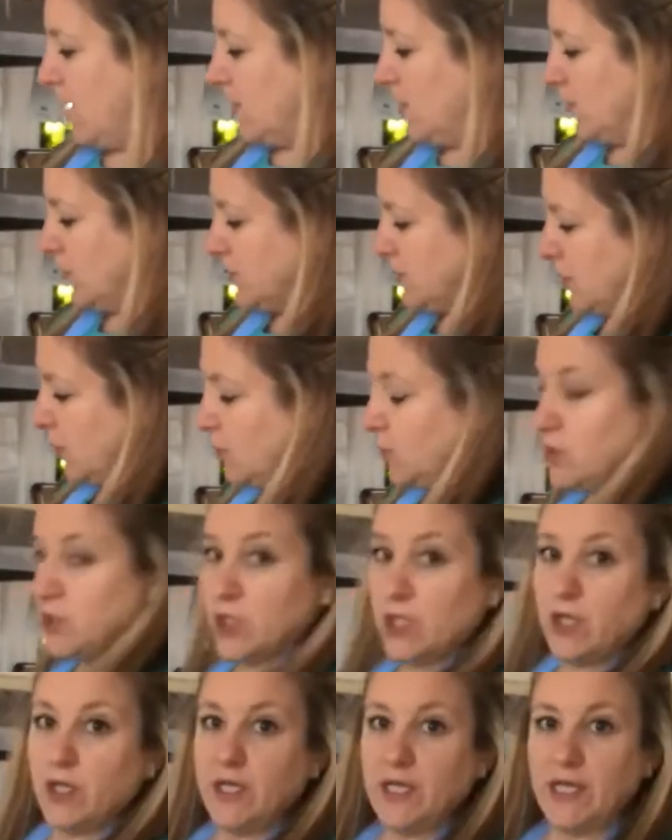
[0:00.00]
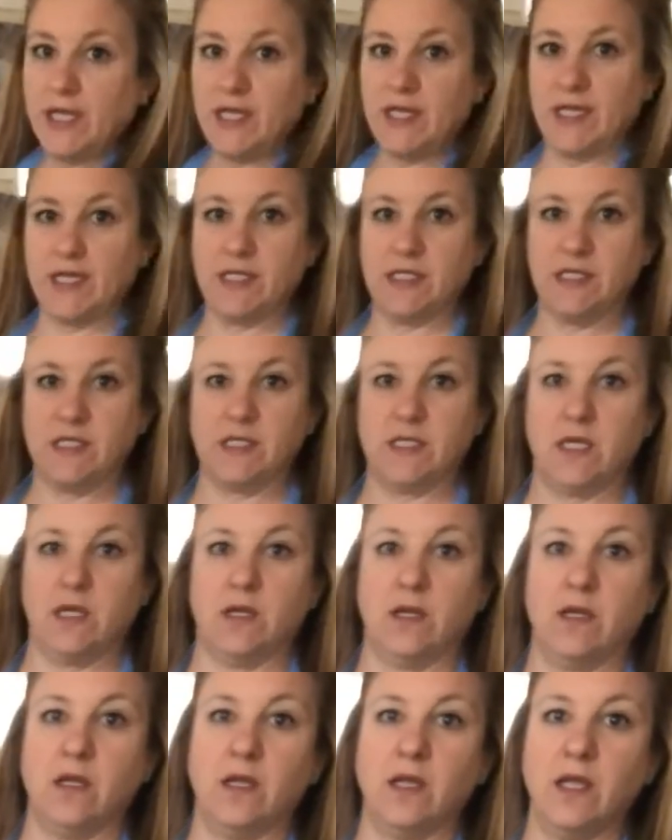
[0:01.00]
Your dough should look like this.
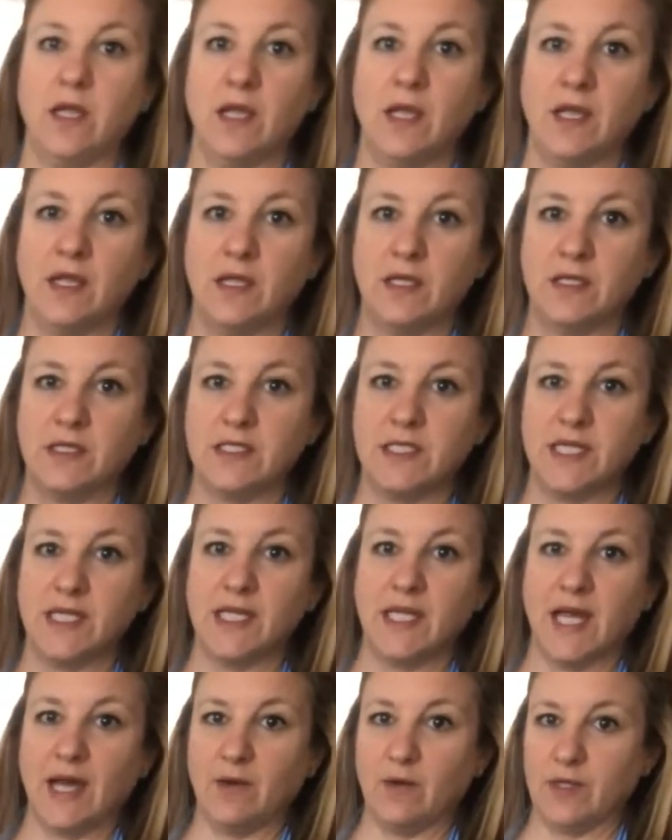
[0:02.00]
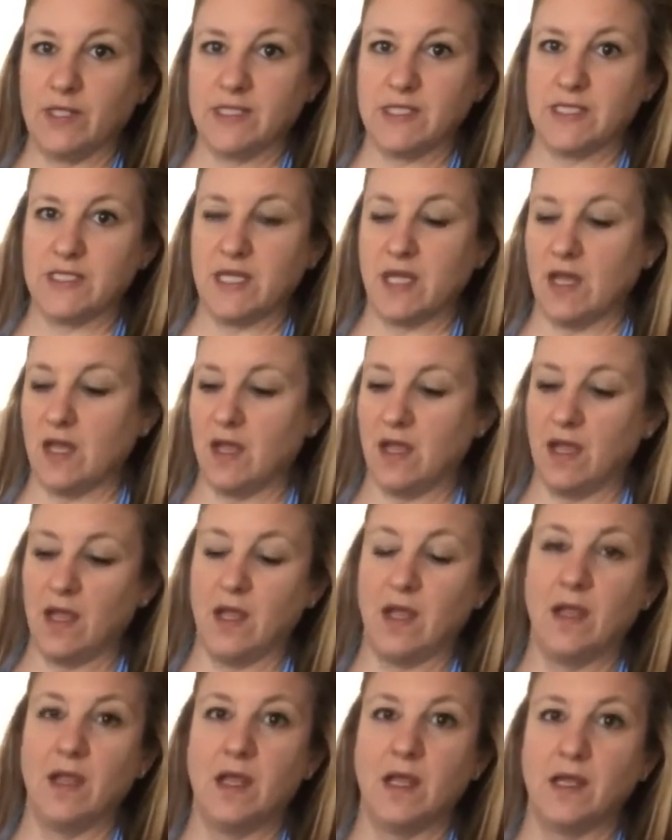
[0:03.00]
See how it's
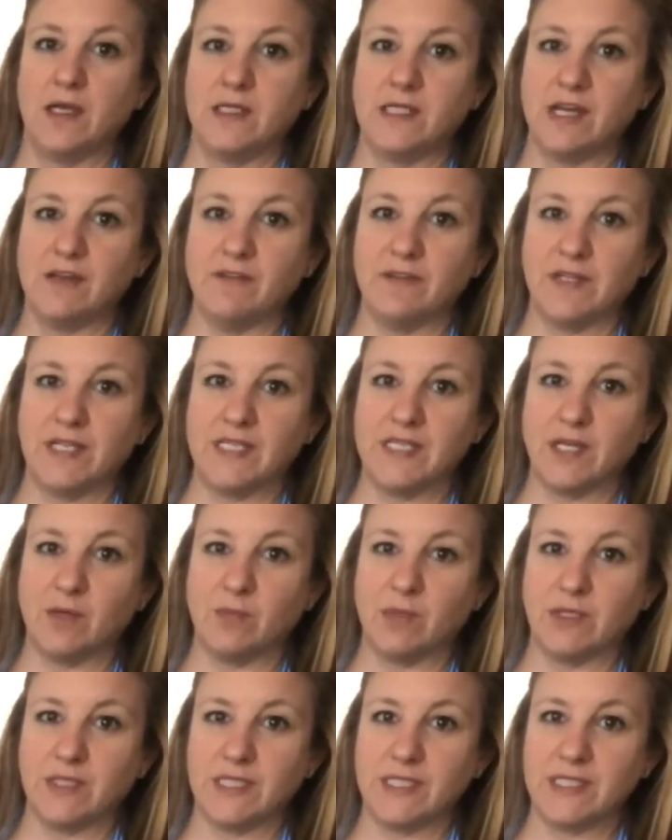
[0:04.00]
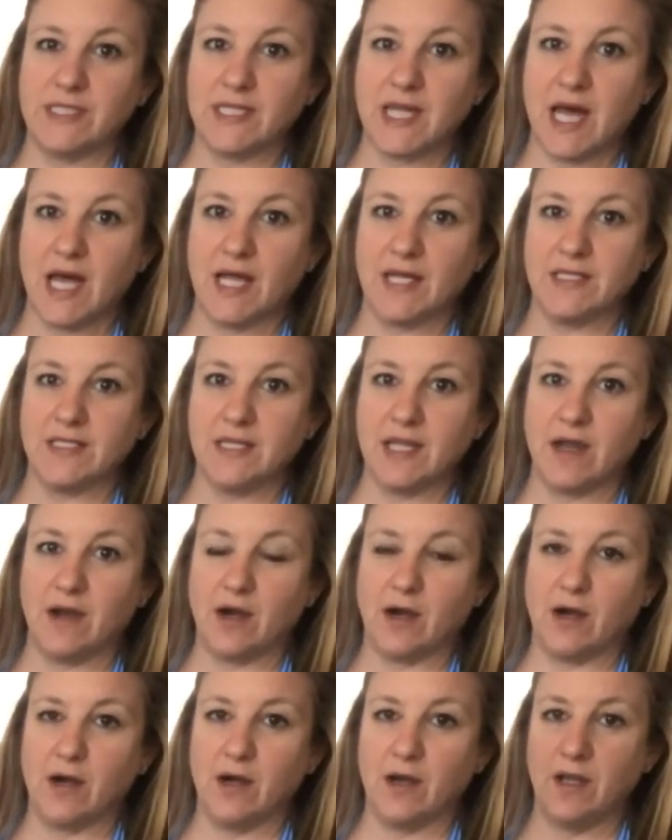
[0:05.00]
definitely doubled in size
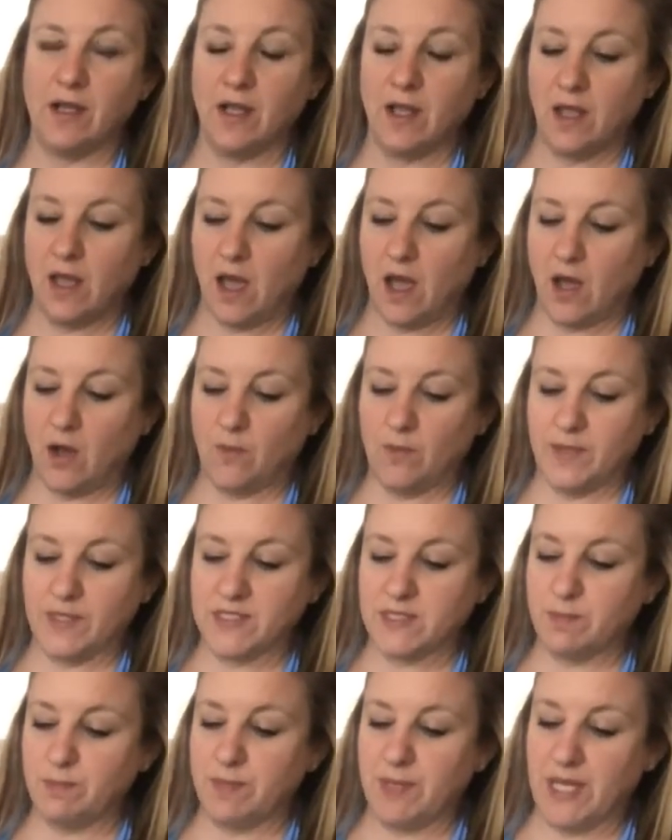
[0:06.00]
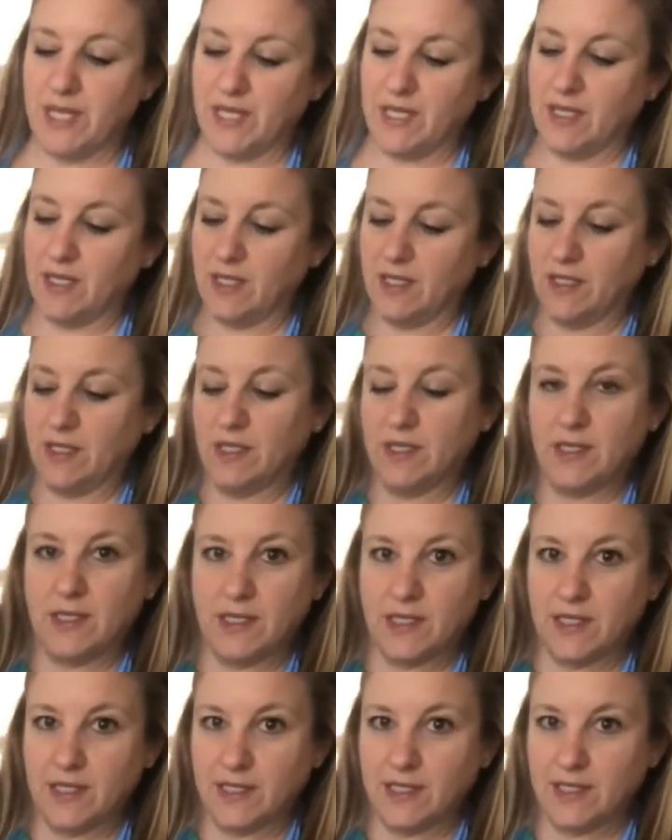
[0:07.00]
there. It's big,
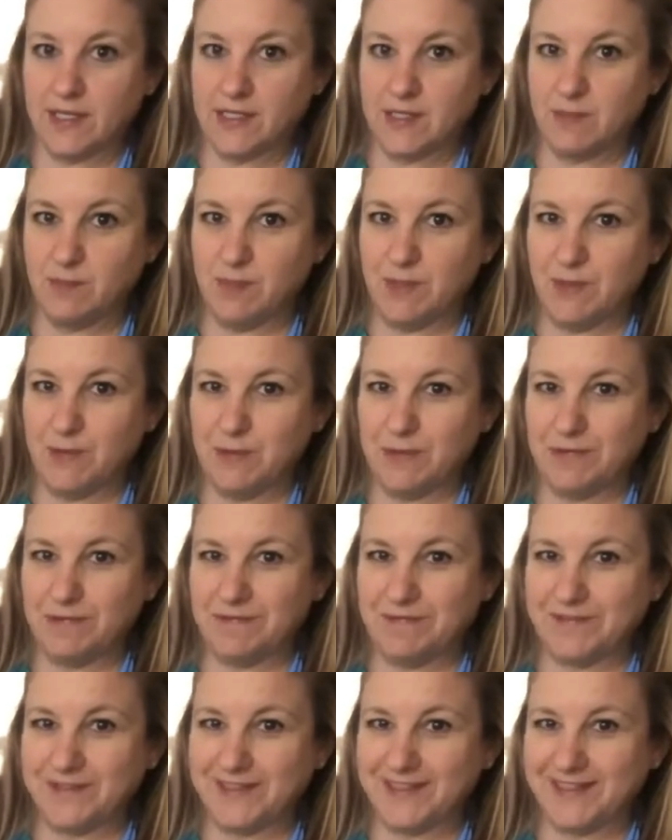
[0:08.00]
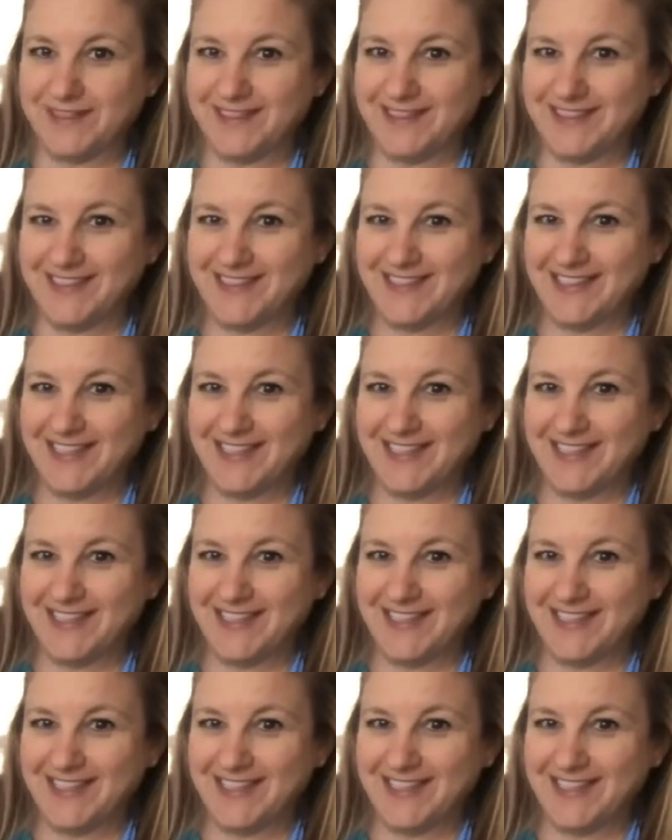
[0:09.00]
beautiful.